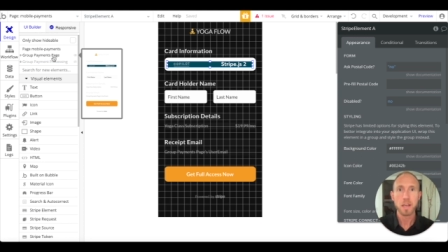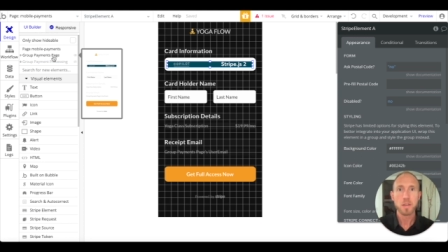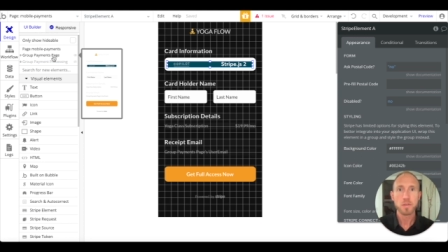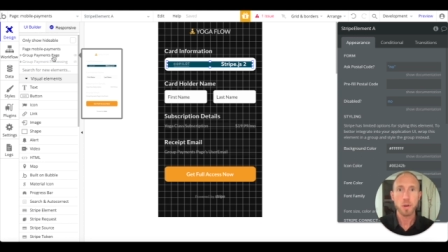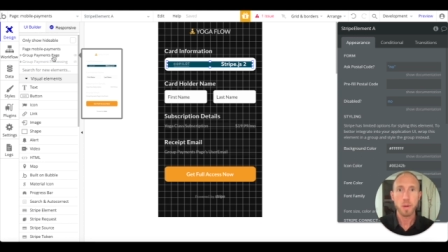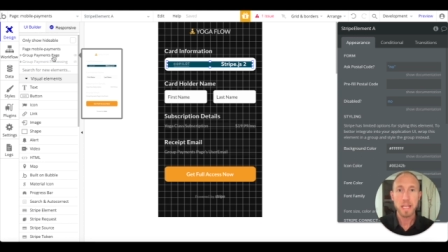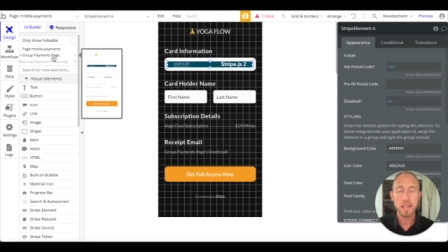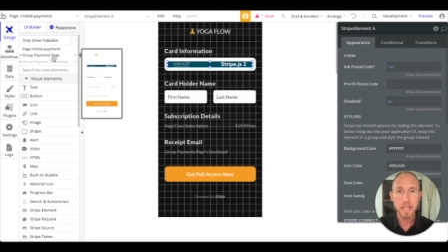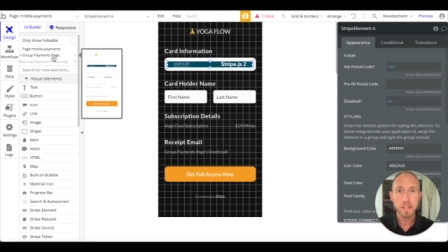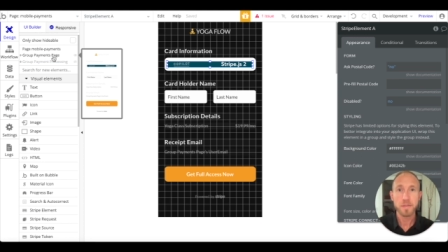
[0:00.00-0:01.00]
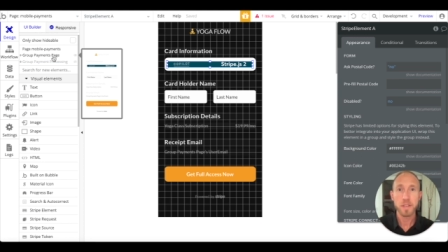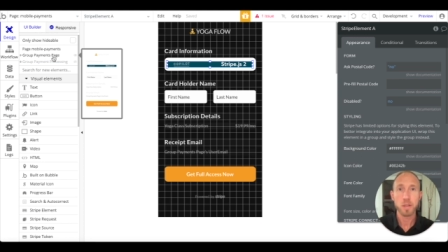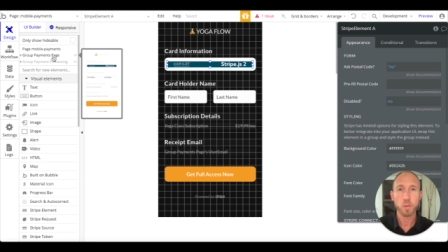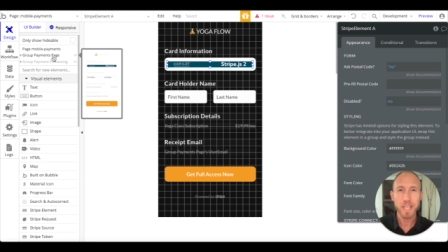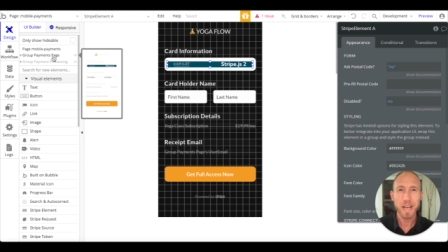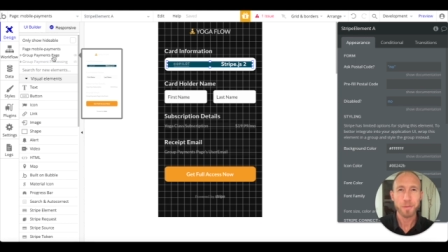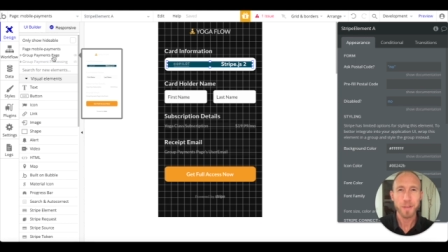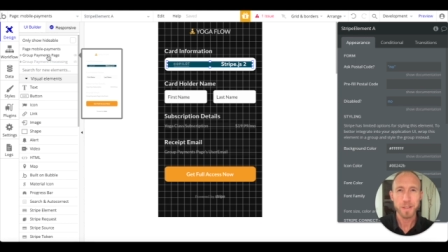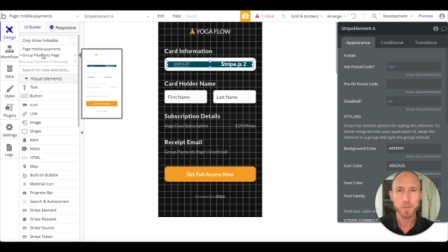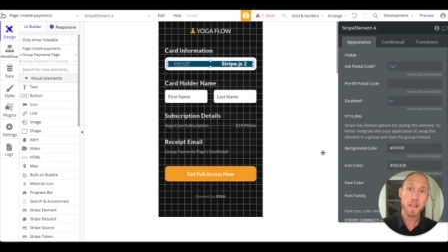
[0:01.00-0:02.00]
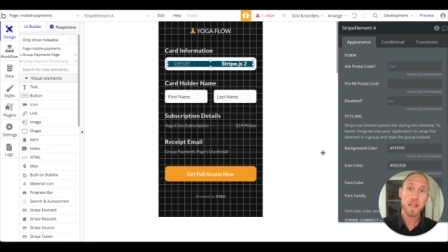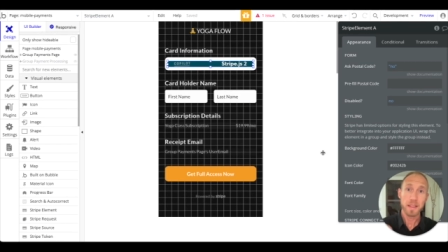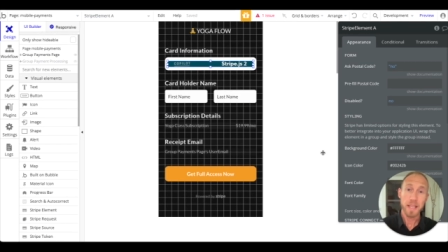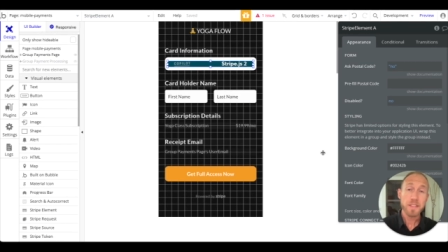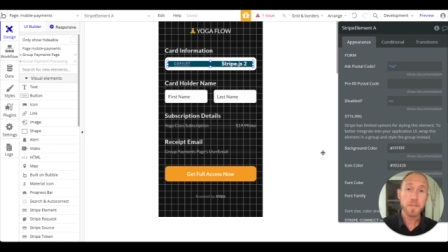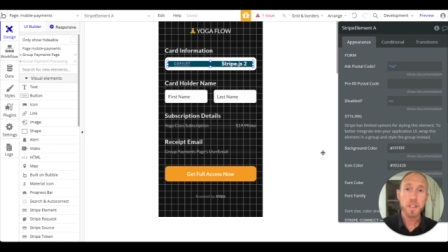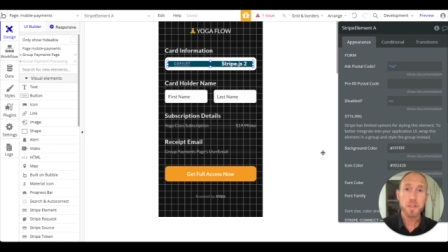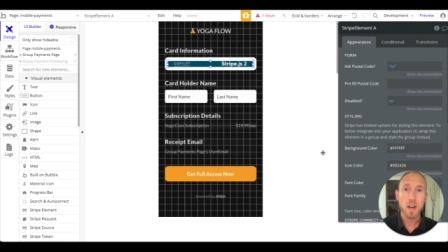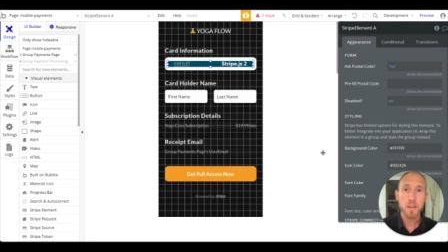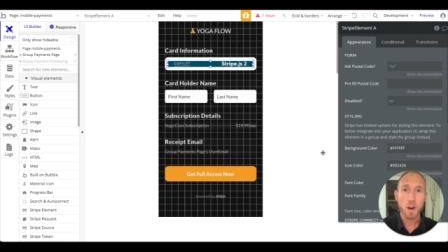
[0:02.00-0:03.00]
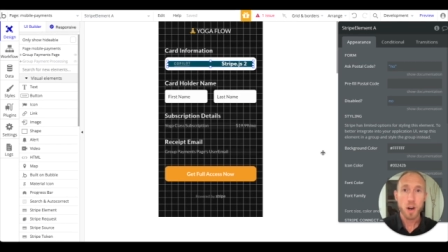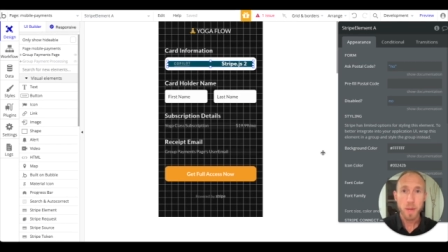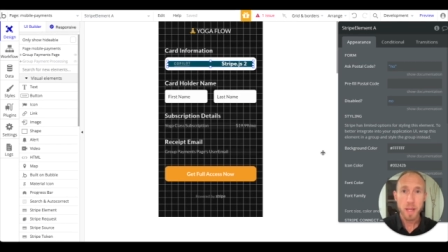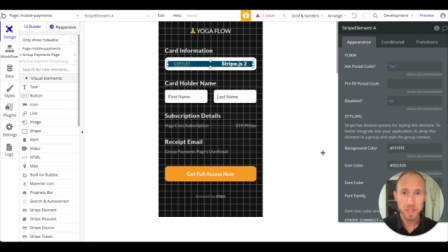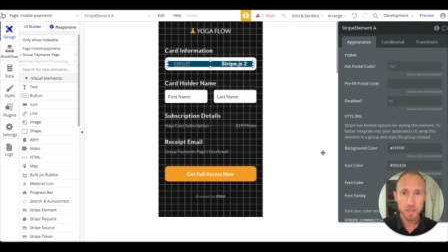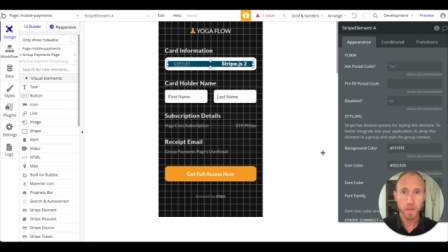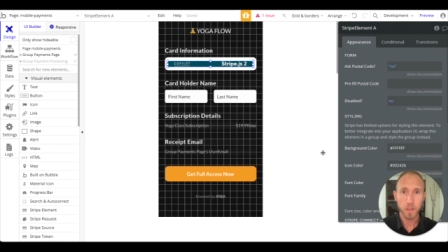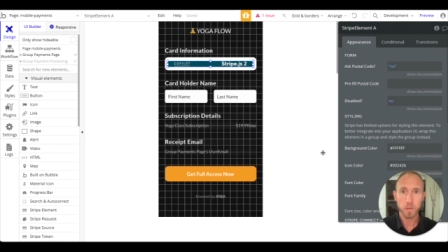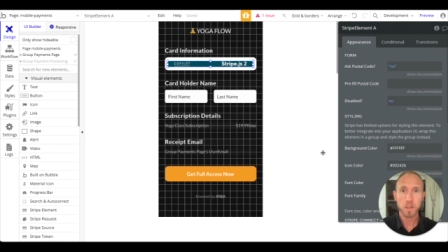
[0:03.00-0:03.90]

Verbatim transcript: So in the next video, we'll tackle that as well. Let's finish off our payments flow.